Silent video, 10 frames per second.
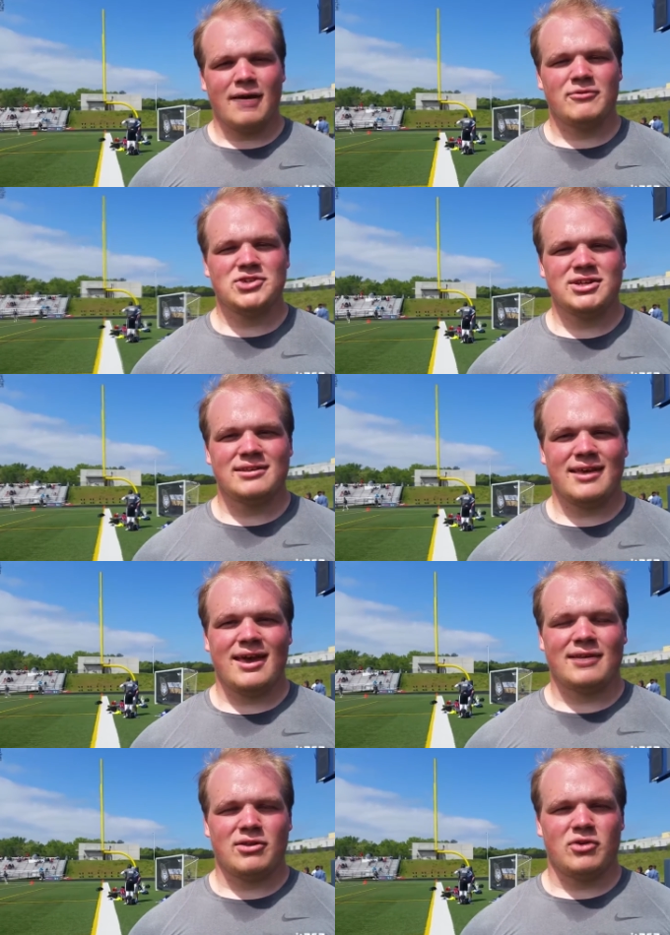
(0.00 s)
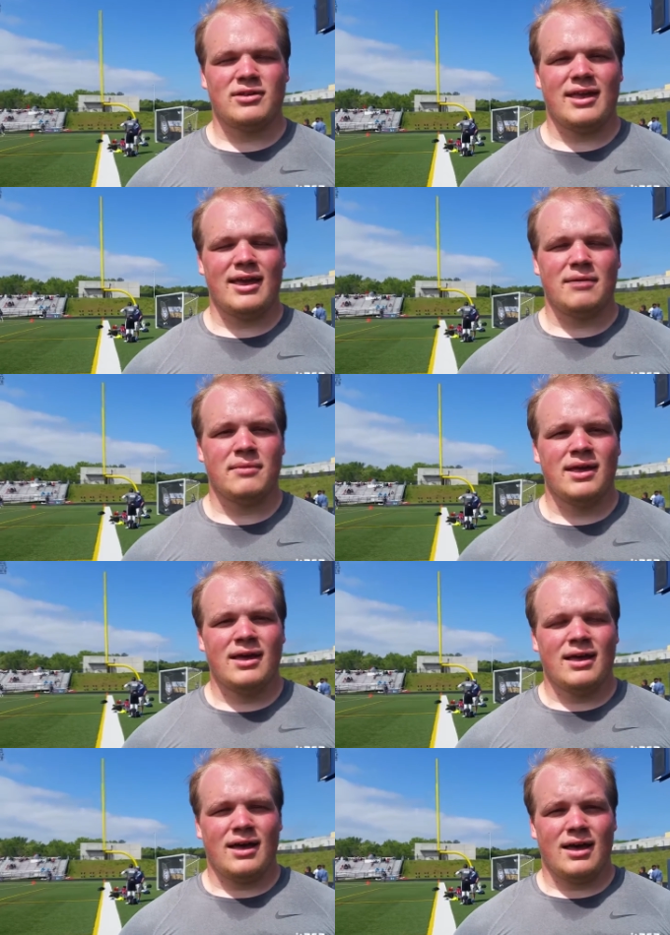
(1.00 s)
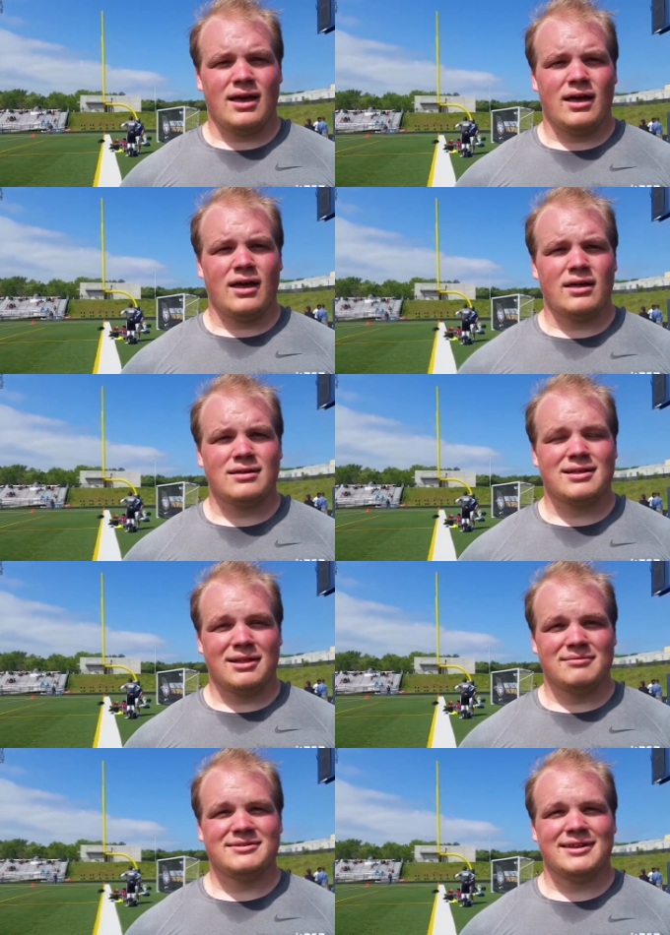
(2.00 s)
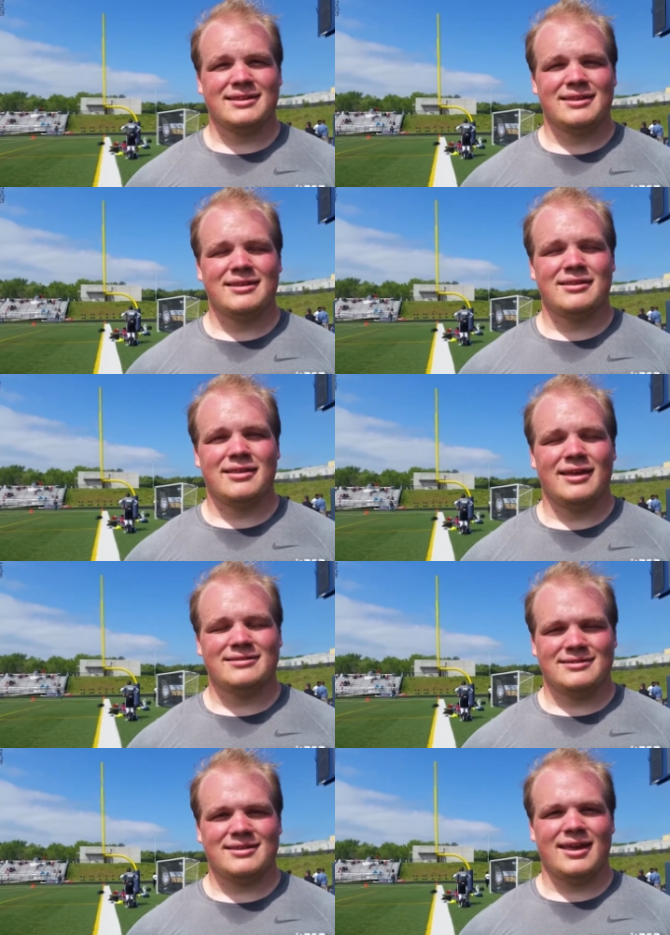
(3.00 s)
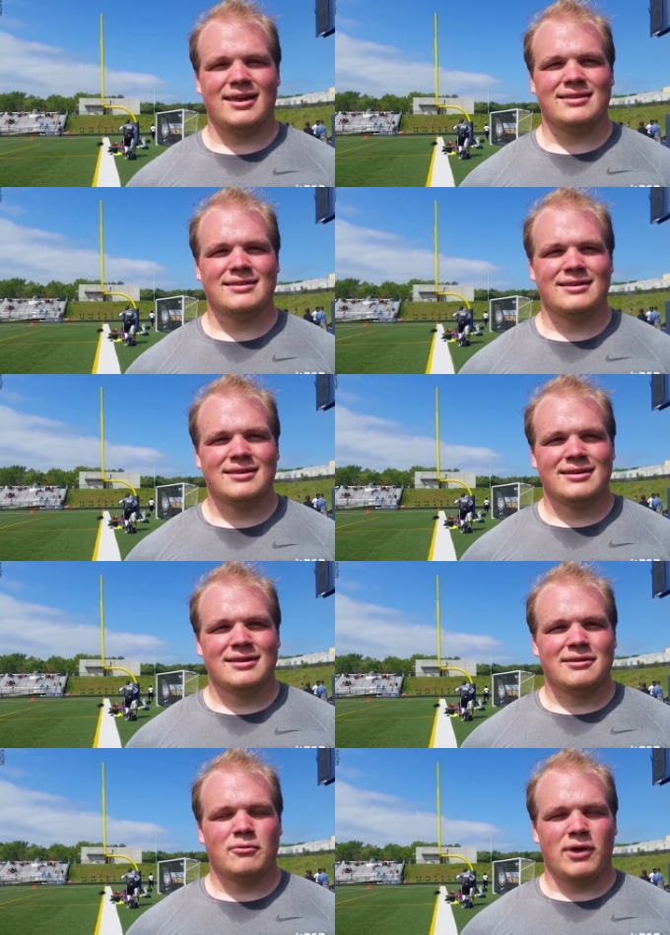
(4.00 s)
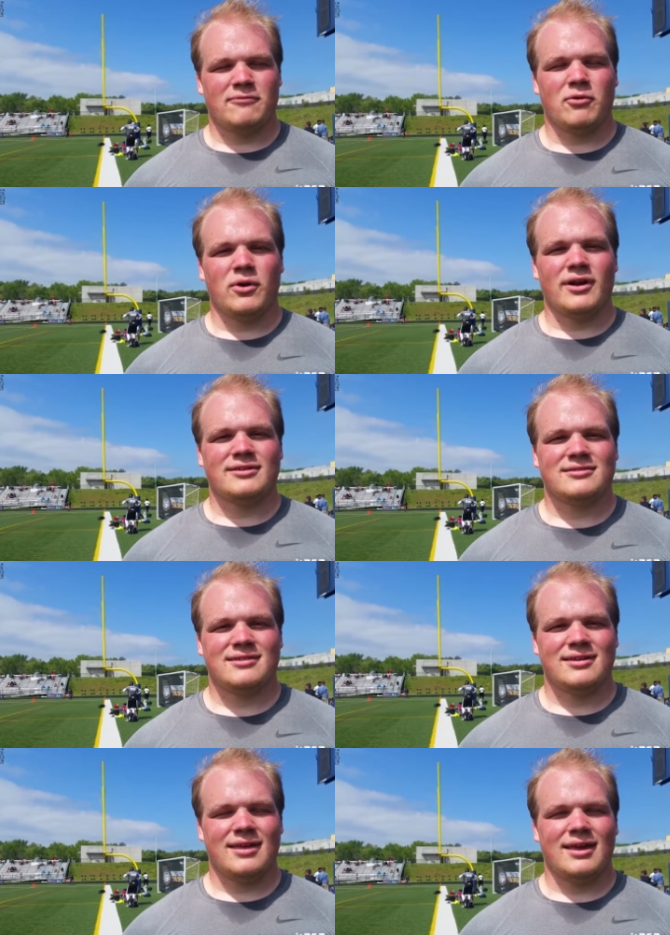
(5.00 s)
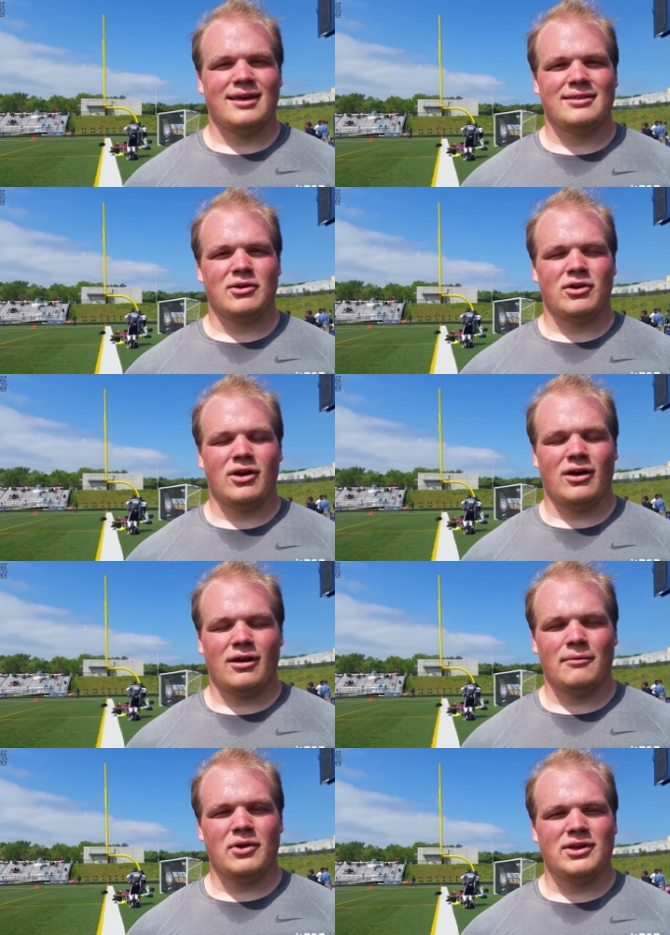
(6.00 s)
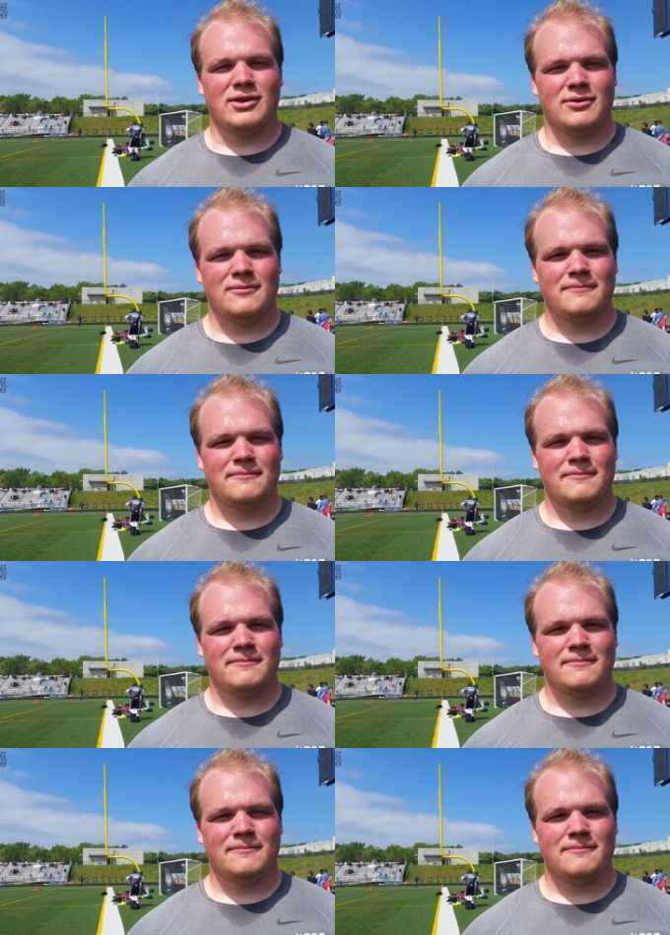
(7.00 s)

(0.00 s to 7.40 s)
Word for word: Uh, Virginia Tech, Notre Dame, uh, Clemson, NC State, Wake Forest, and uh, um, ODU.